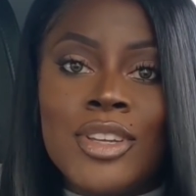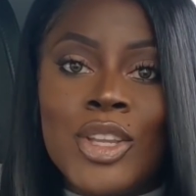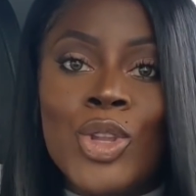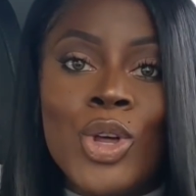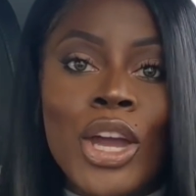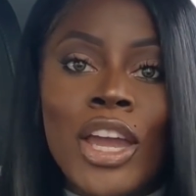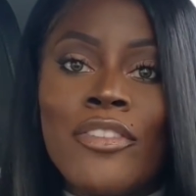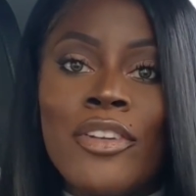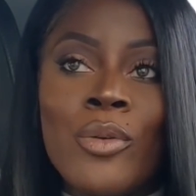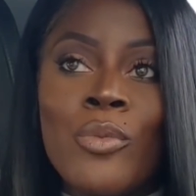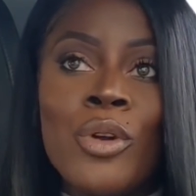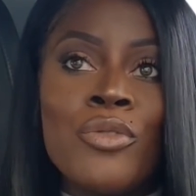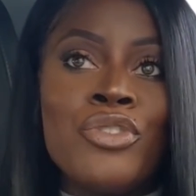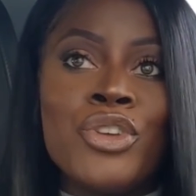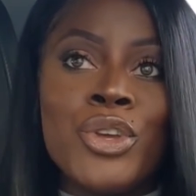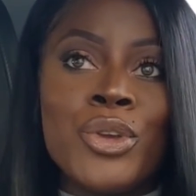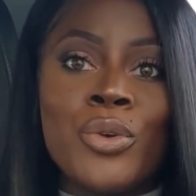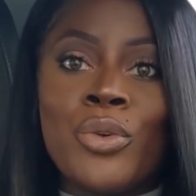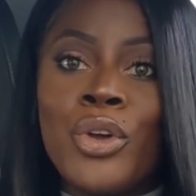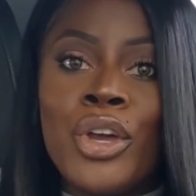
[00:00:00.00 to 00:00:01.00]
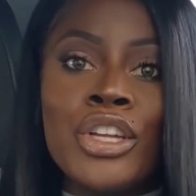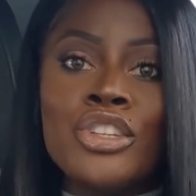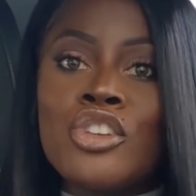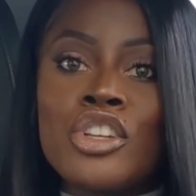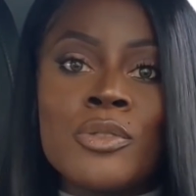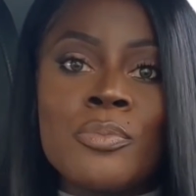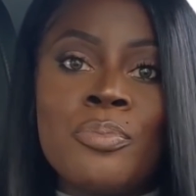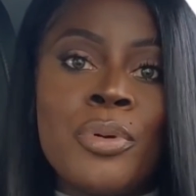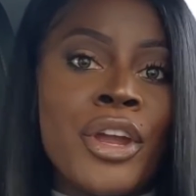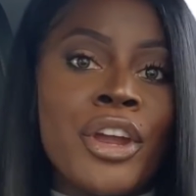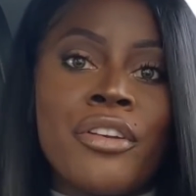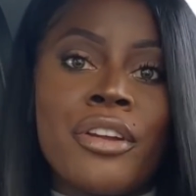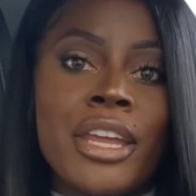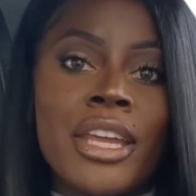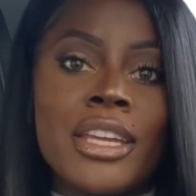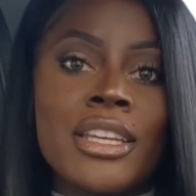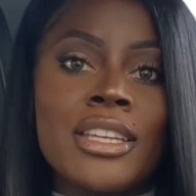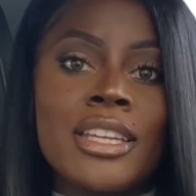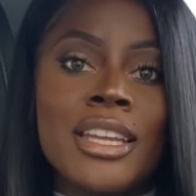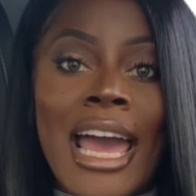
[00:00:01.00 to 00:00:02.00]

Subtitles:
Not even with you, just period.